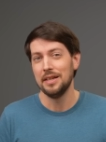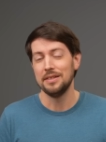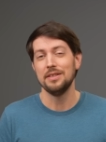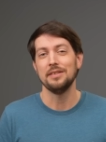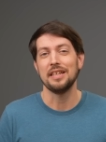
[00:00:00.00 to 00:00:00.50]

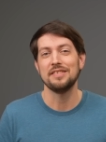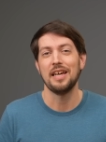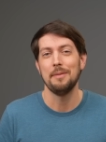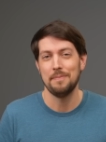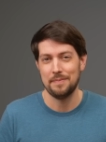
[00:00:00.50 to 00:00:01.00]
Until next
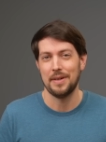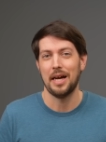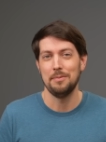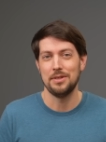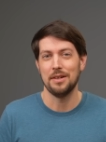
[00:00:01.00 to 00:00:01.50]
time,
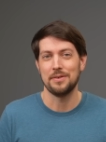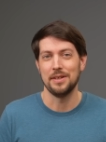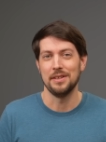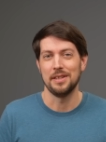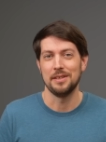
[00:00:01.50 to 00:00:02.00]
I'm Jeff Geerling.